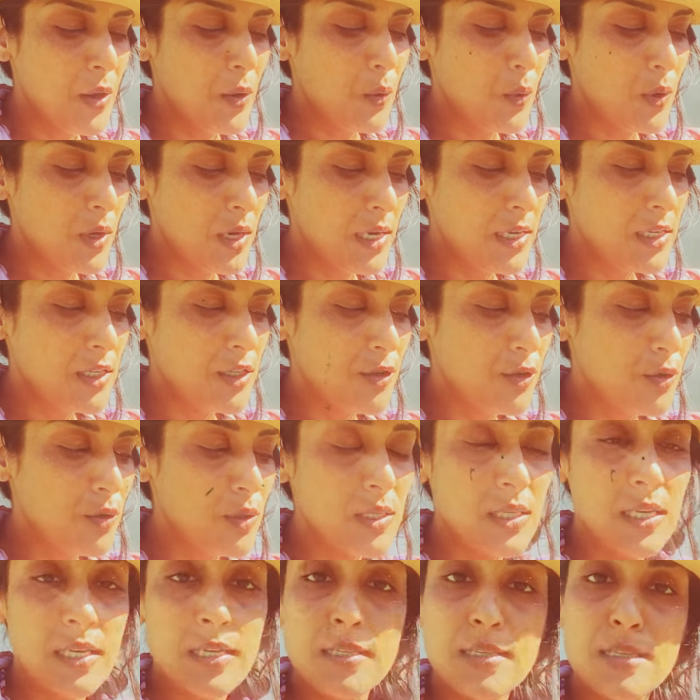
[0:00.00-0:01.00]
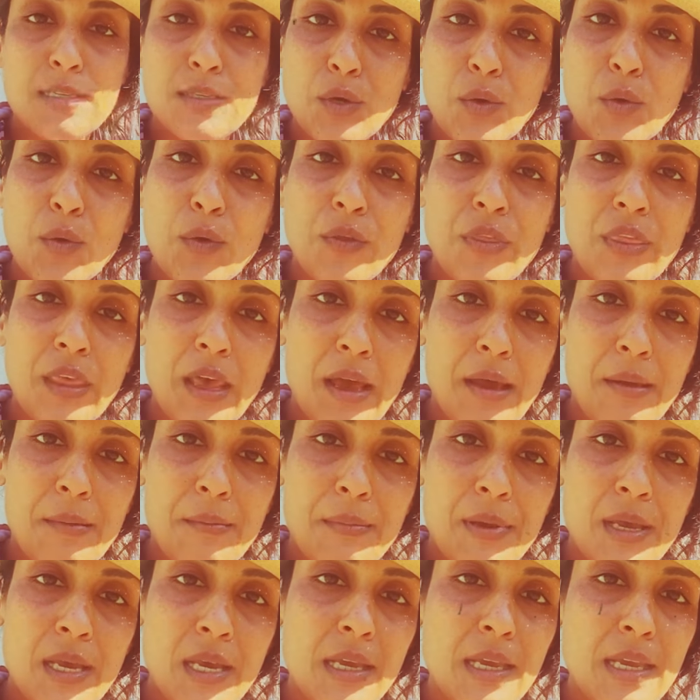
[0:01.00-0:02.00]
What I do is I soak
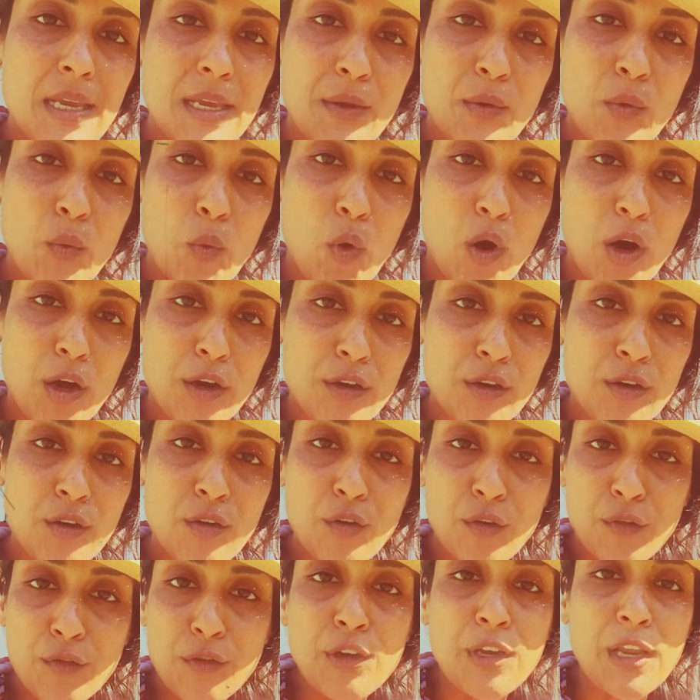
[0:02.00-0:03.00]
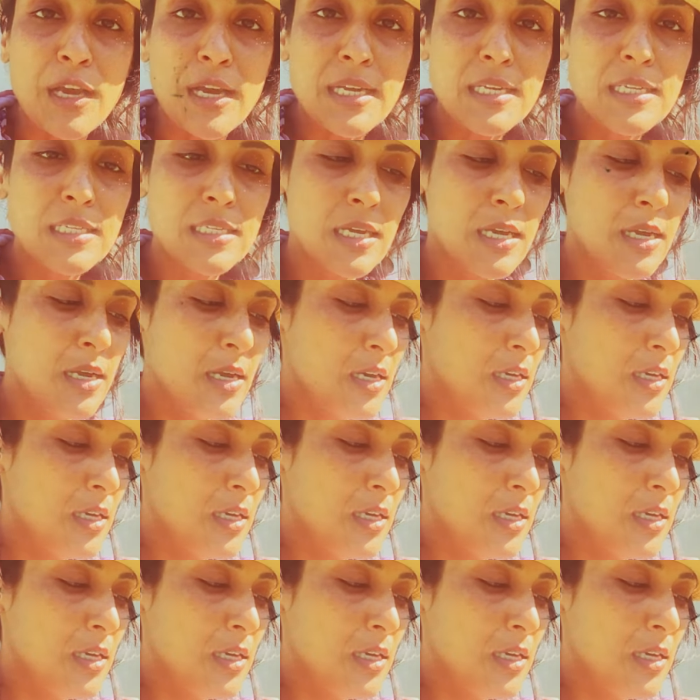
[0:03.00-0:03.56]
them in water overnight.